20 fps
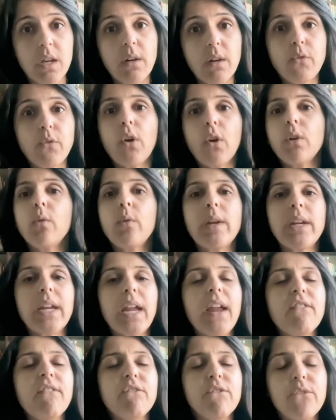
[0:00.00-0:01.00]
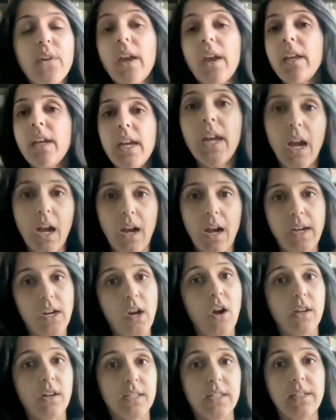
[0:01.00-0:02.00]
following a very high
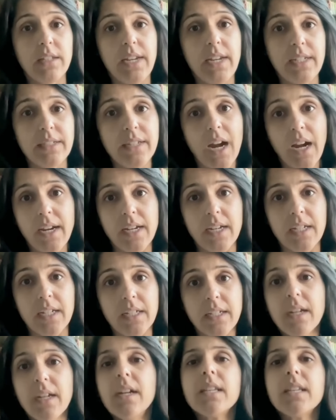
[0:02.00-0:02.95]
oxalate diet,